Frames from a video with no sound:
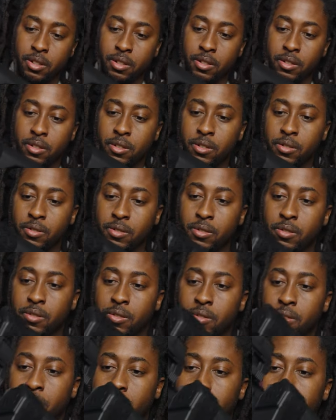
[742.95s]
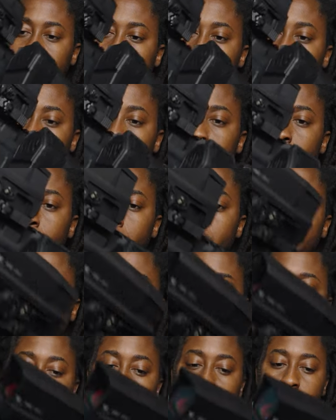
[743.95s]
You know, I don't
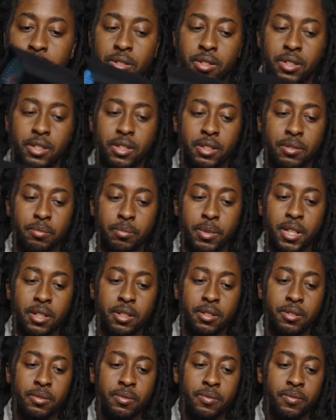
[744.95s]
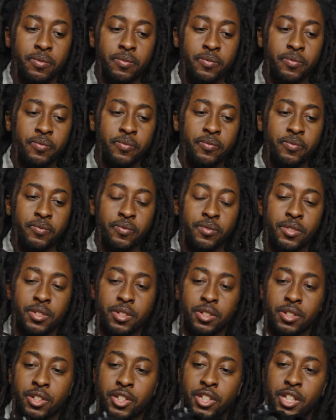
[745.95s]
you know what I'm mean? saying? Bam.
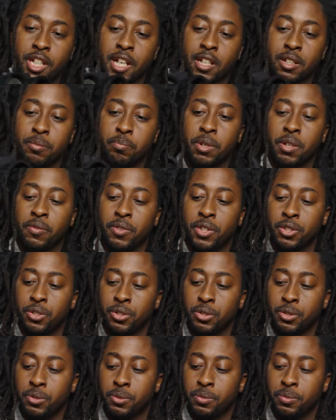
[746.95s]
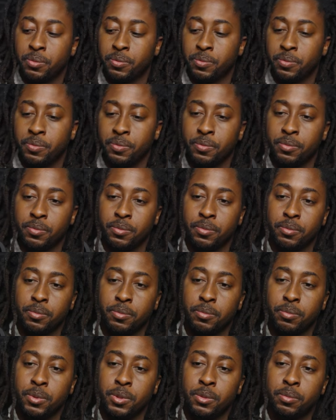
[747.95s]
Check out the buffer tube.
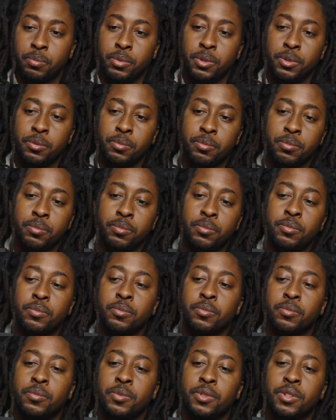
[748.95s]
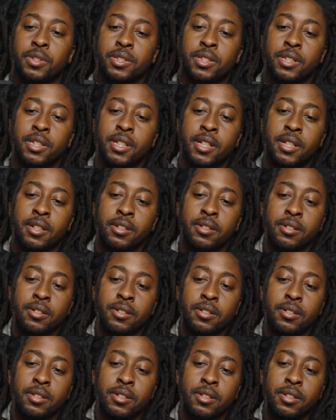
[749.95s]
Boop, boop. You see that?
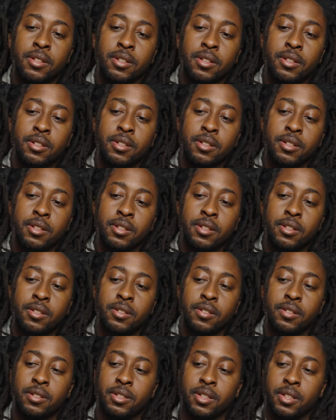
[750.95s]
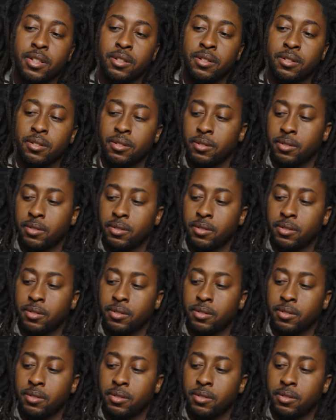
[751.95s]
You know what i mean?